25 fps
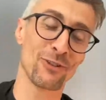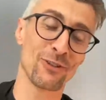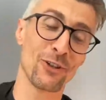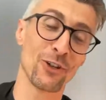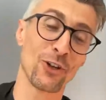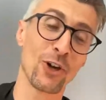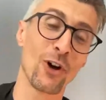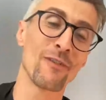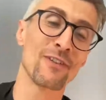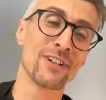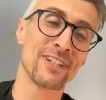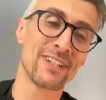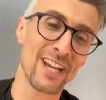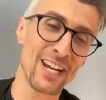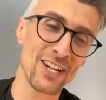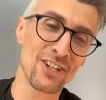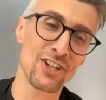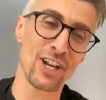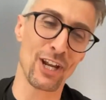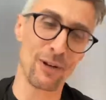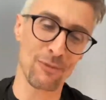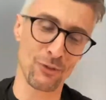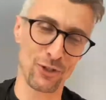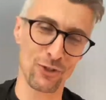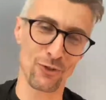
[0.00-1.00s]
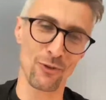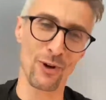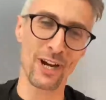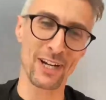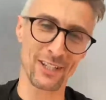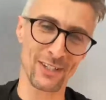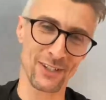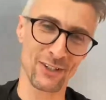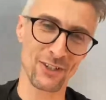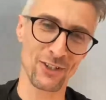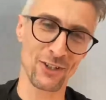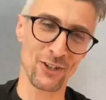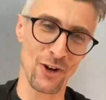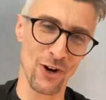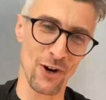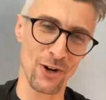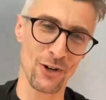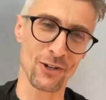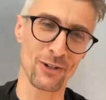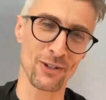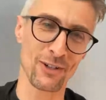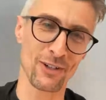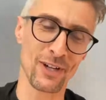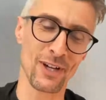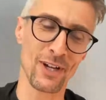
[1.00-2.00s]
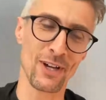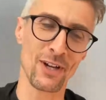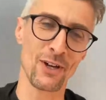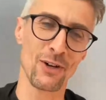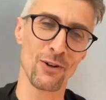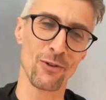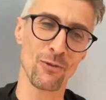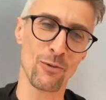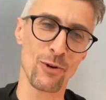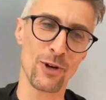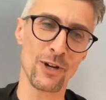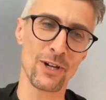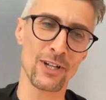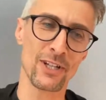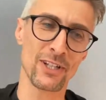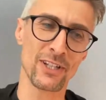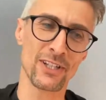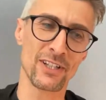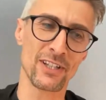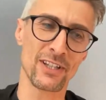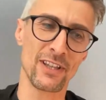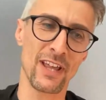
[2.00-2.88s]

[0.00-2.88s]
conversation I was trying to start was